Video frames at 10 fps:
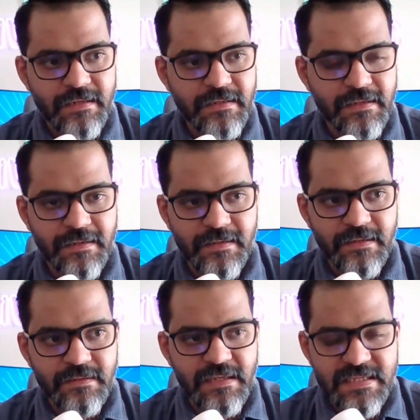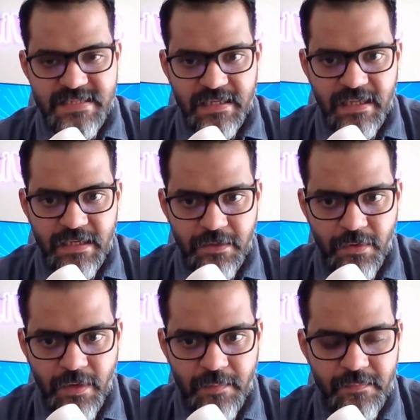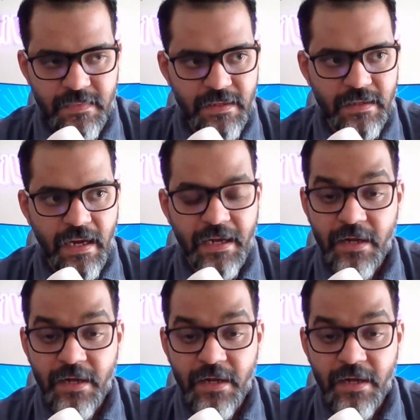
and uh, he said that you know i'm uh,